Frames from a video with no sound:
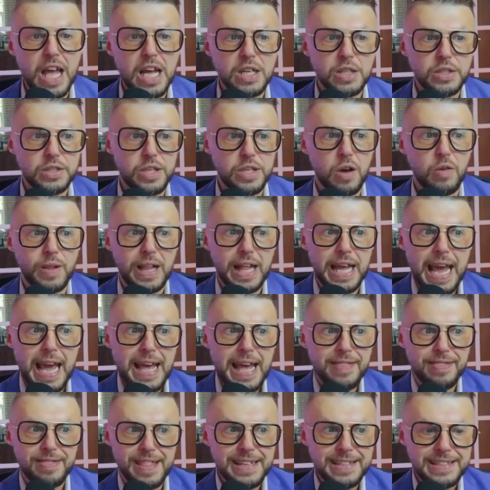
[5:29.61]
So, like,
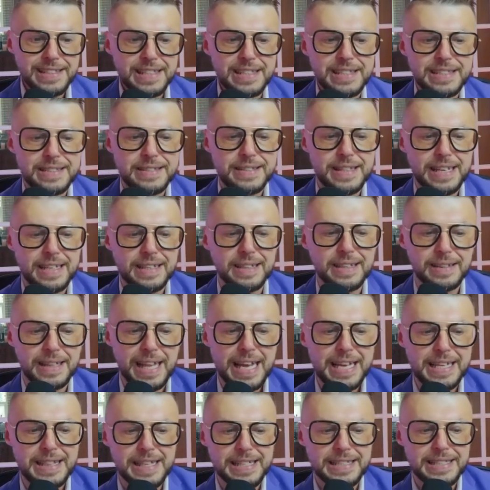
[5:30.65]
and this is the,
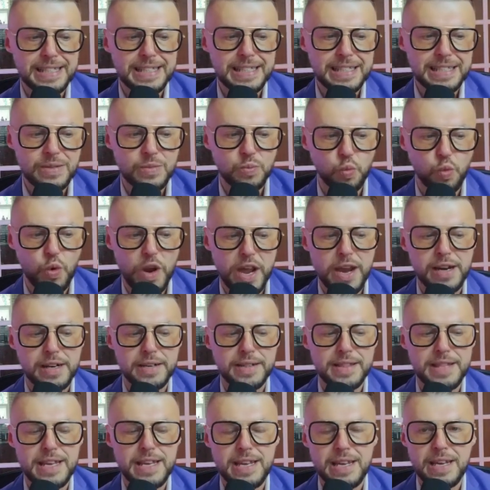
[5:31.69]
like, this is where
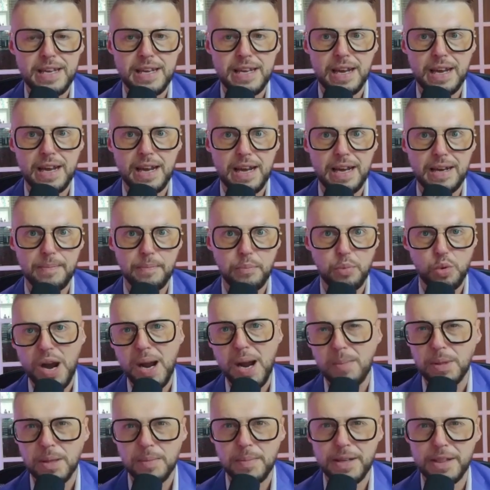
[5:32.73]
the uh,
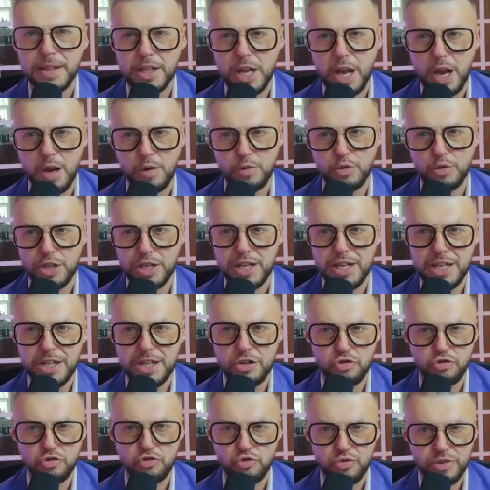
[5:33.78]
problem in coaching
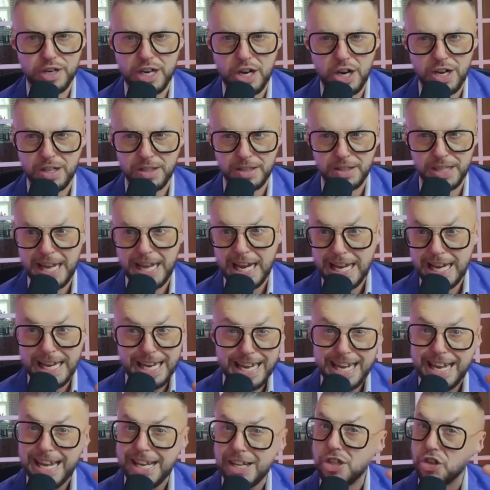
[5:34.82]
industry, like
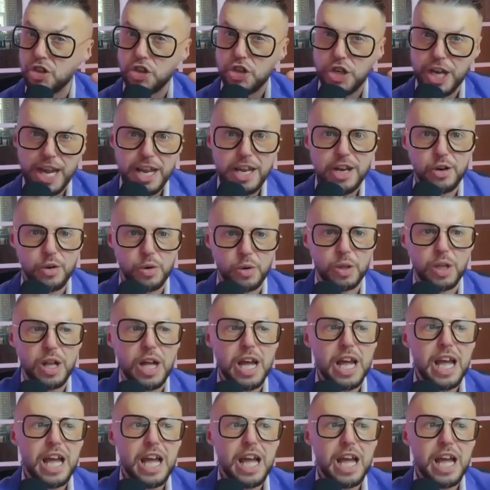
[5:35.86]
in general,